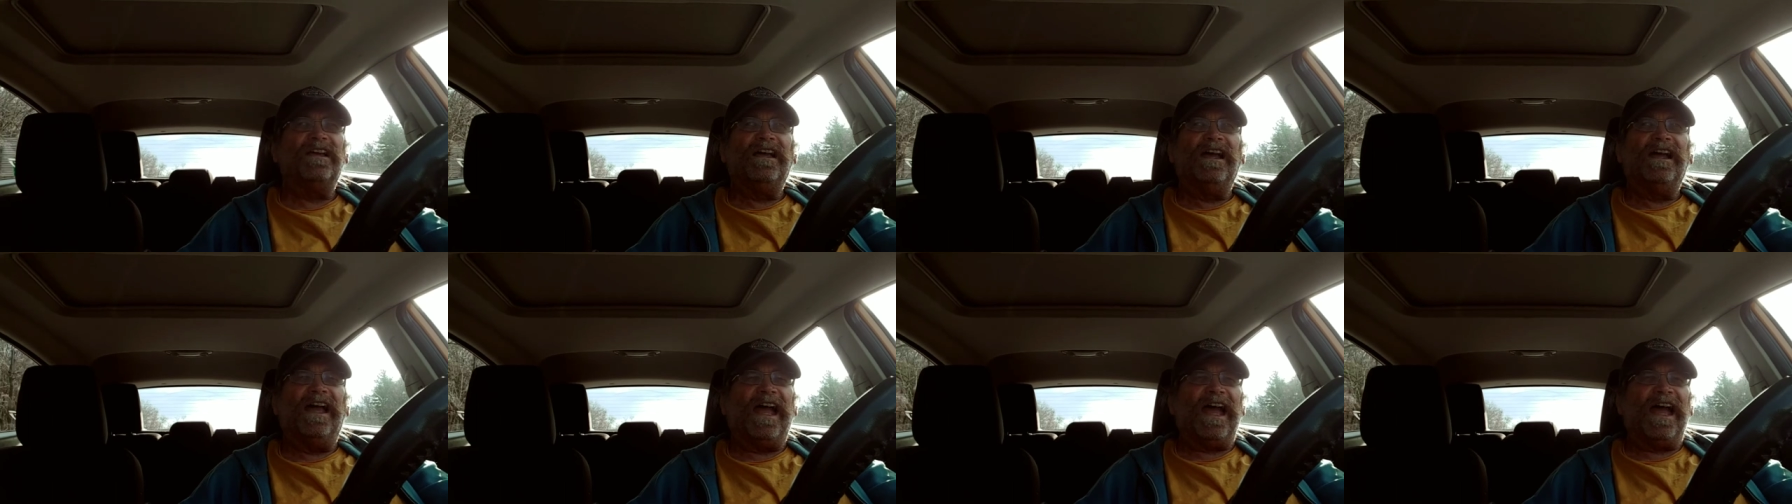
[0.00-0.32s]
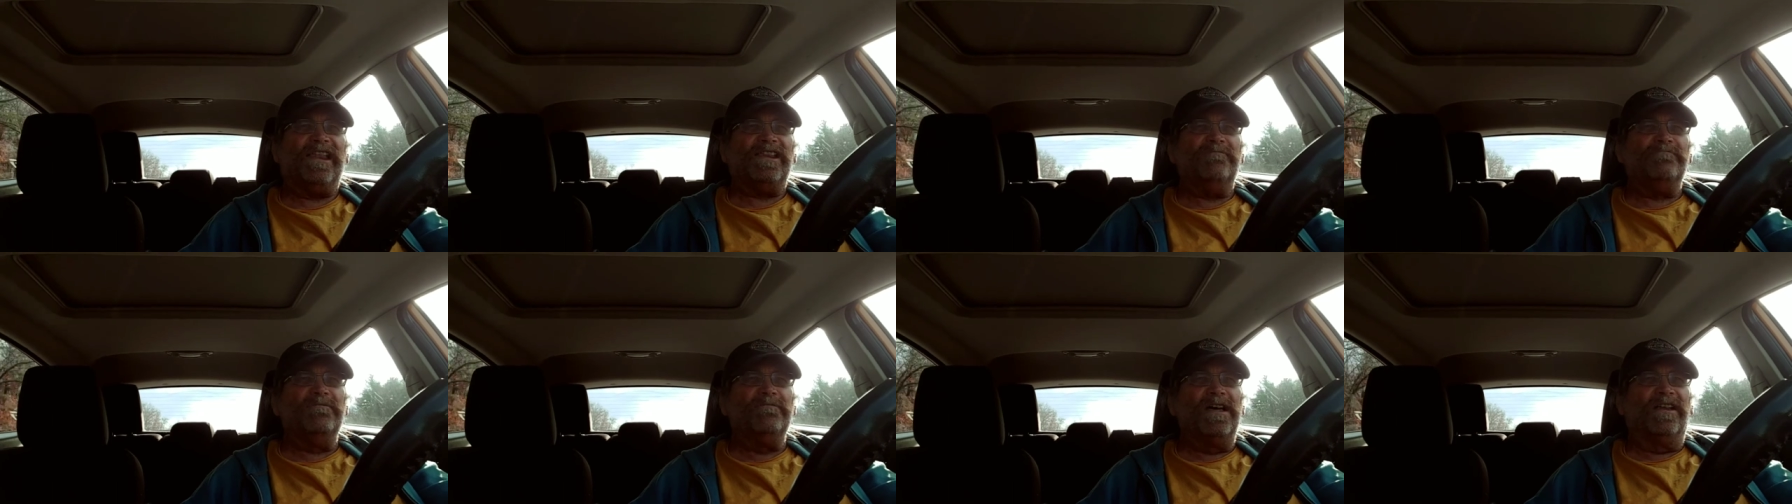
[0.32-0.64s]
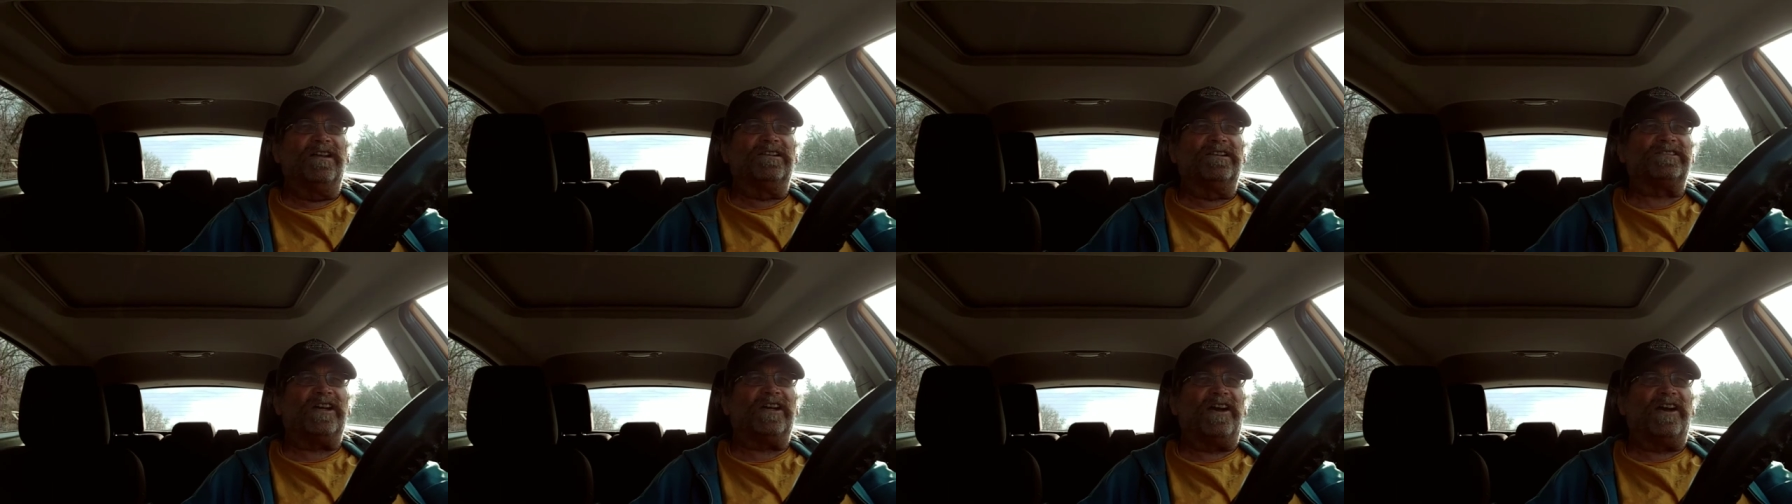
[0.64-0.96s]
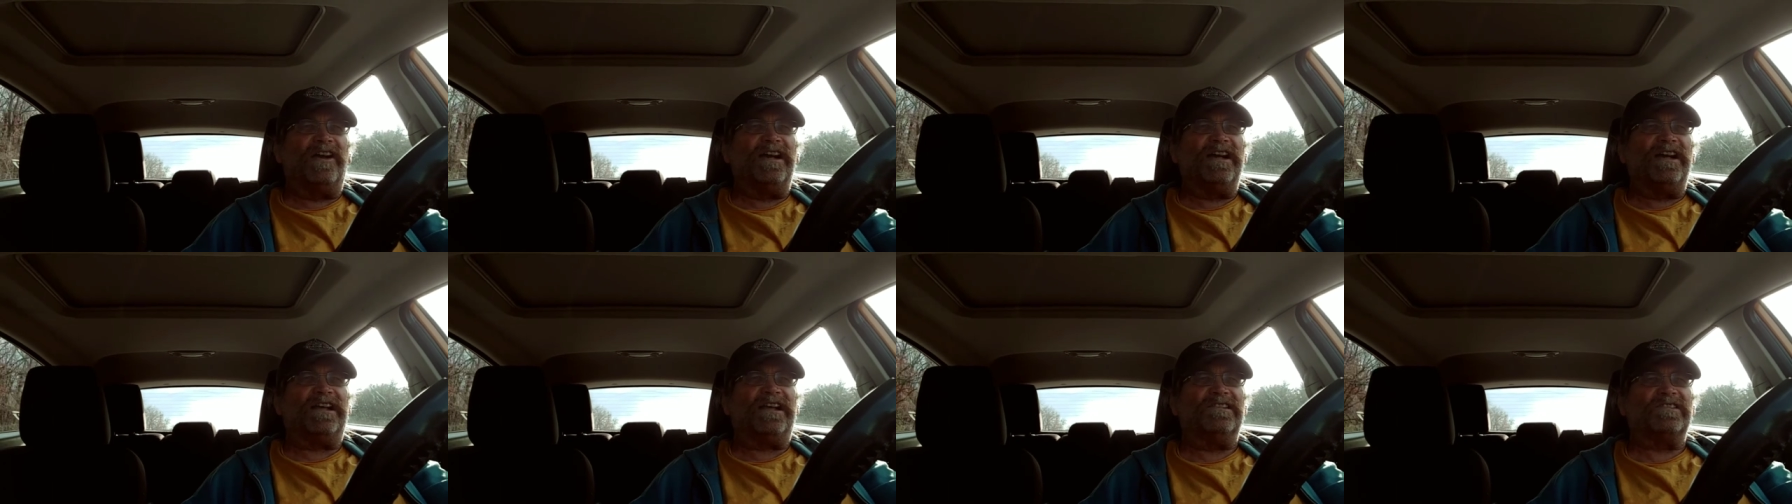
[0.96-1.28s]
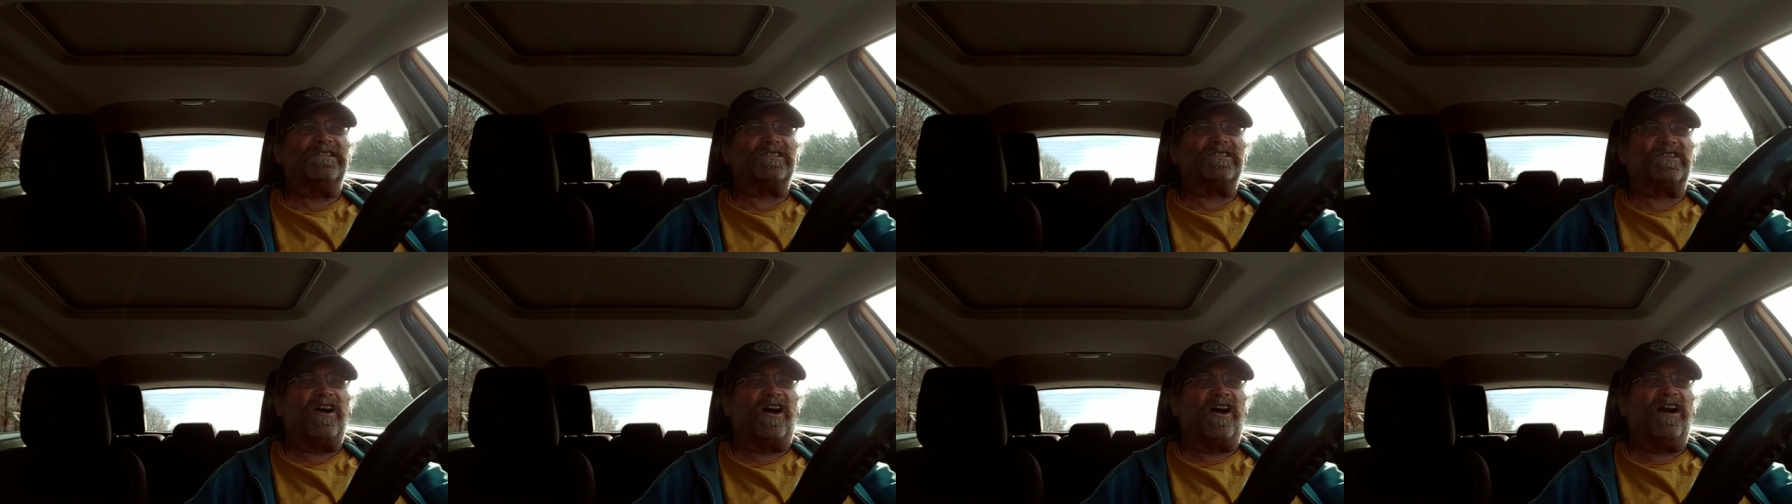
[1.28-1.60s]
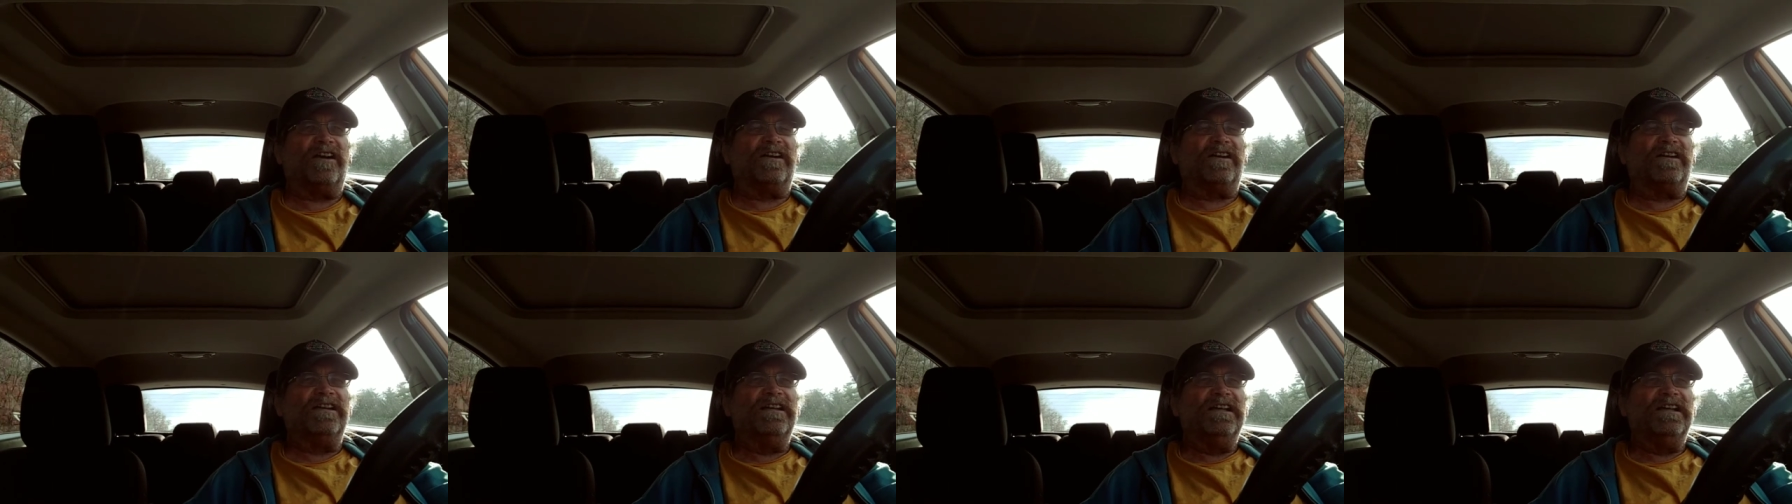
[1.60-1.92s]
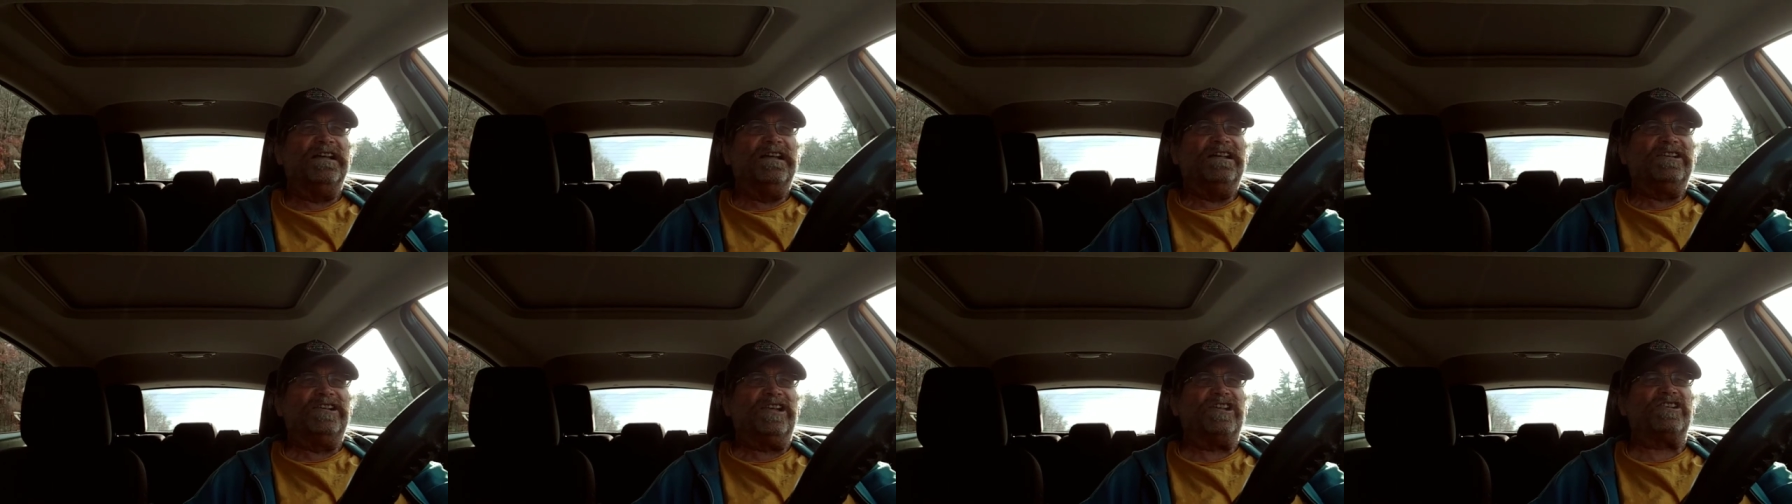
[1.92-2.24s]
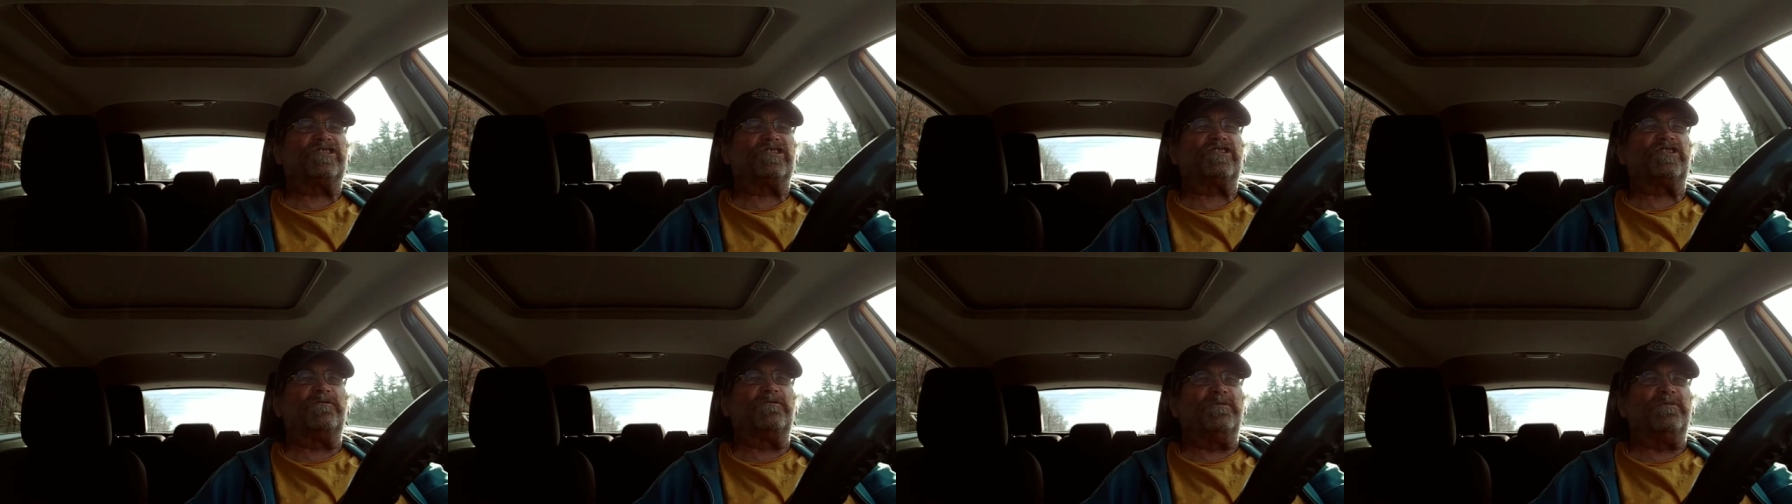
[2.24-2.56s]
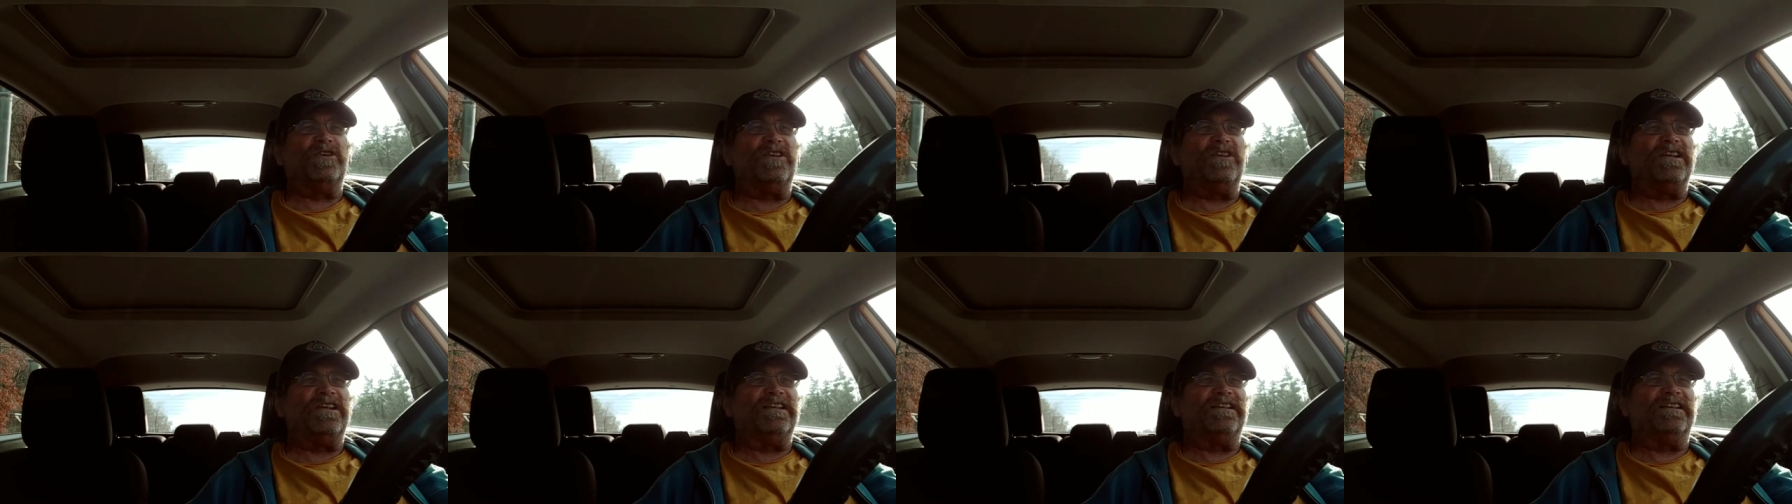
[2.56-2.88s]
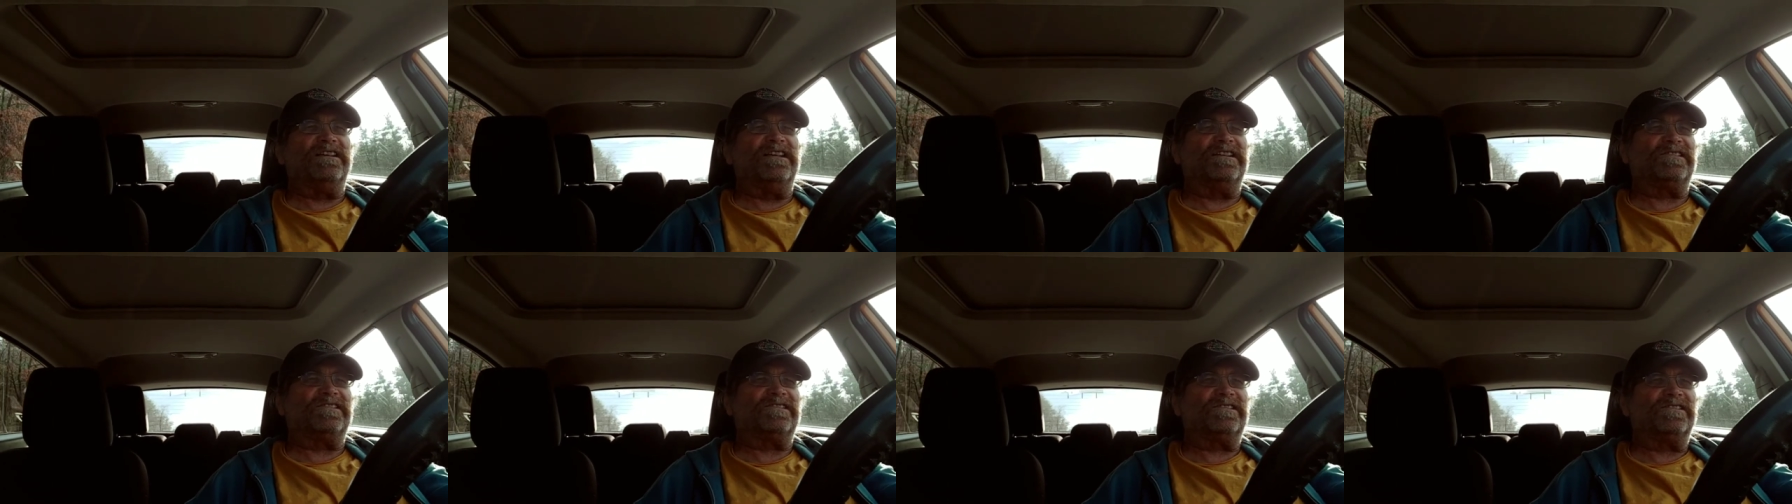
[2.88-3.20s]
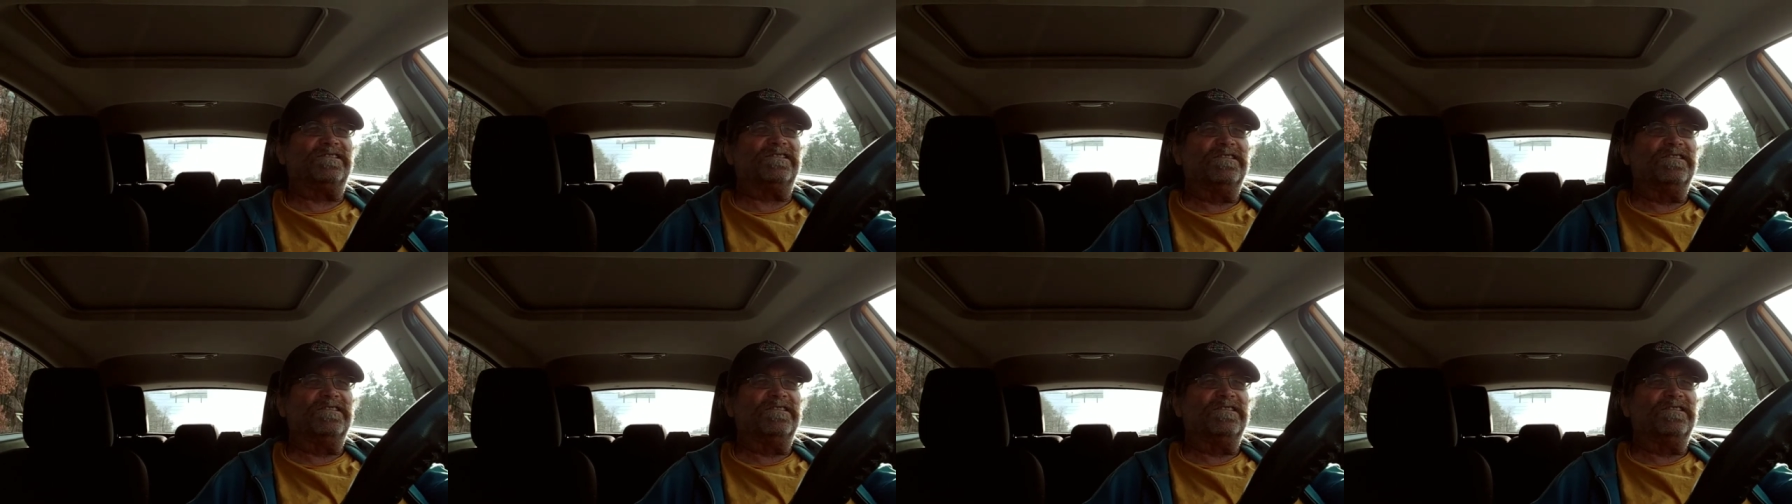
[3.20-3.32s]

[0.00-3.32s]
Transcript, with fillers: and the military can start distributing this